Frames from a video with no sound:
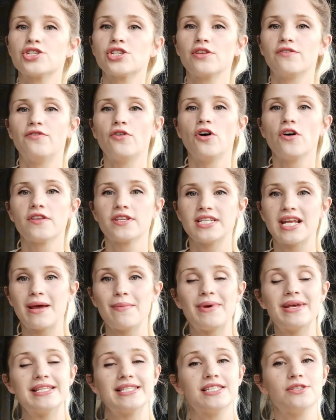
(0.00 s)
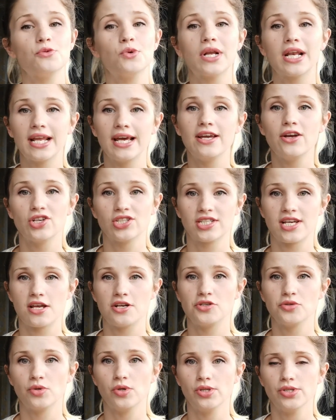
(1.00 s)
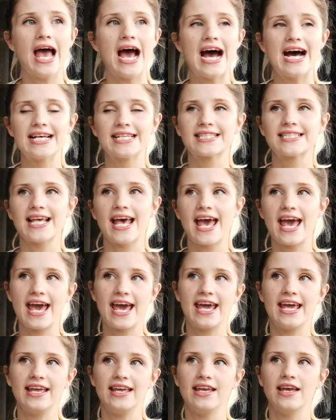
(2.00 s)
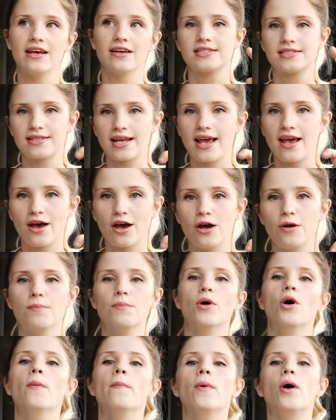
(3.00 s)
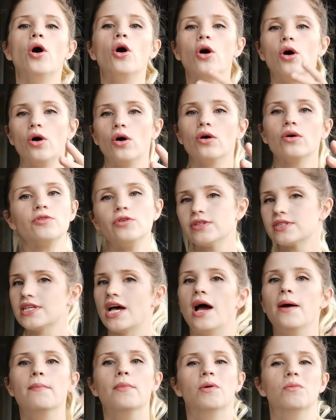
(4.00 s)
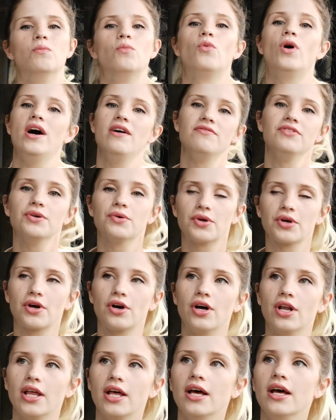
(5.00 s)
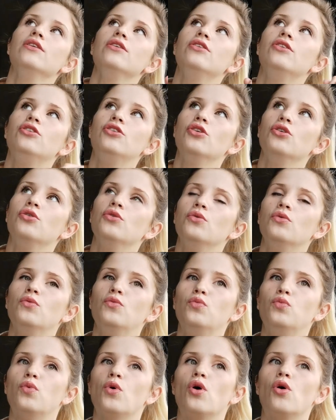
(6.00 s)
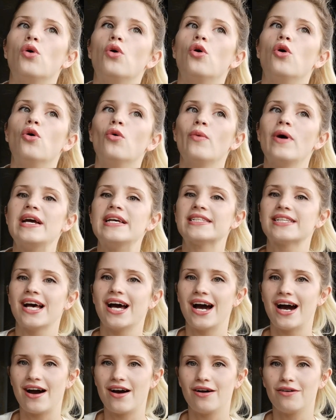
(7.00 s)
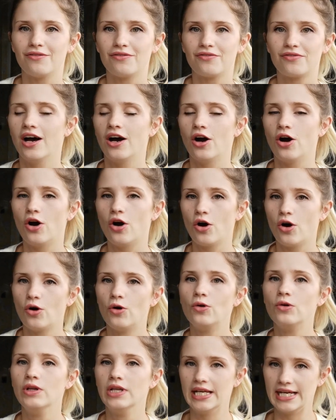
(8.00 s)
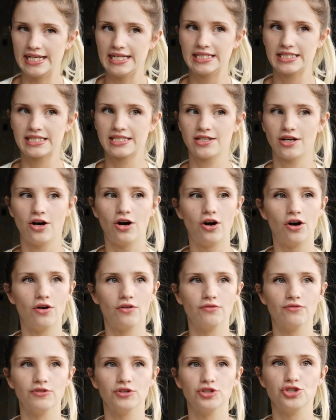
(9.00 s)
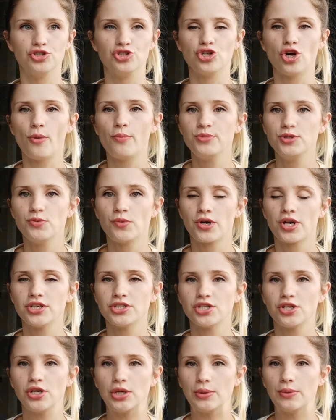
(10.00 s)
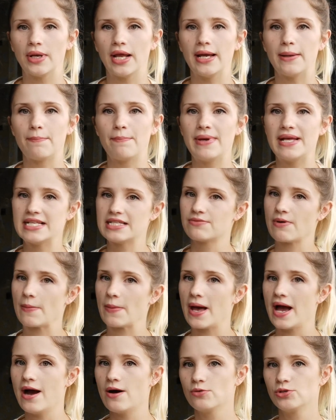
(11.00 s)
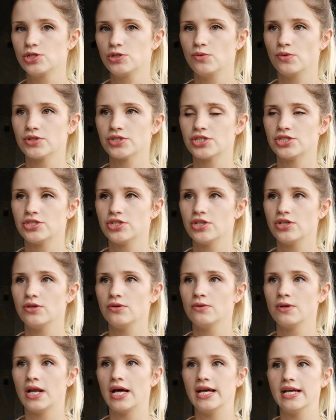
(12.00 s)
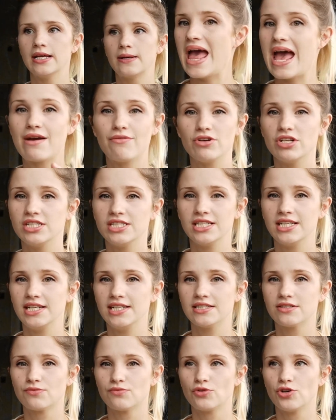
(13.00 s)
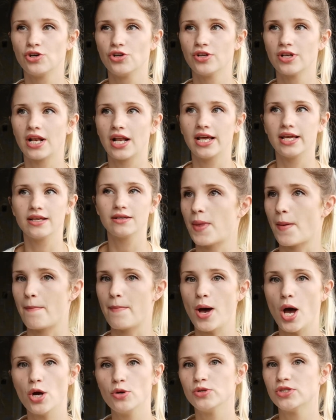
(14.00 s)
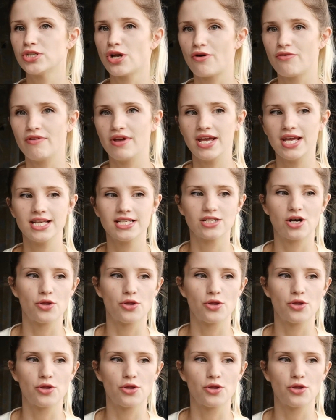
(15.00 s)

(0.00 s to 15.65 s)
So the fourth tip is to clear your schedule. As a stay-at-home mum or full-time mum, whatever you want to call it, you always have a whole list of job you want to do, like bits around the house you want to do, like errands you need to run, like the post office